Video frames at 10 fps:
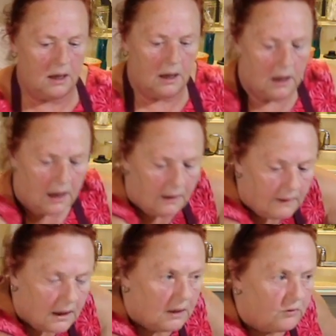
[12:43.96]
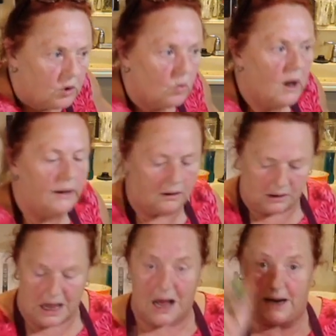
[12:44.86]
And then if you want a
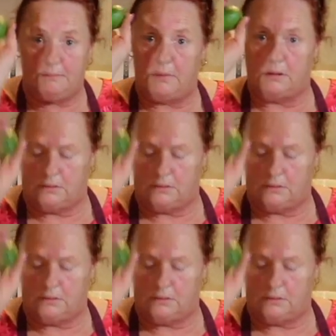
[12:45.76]
lime,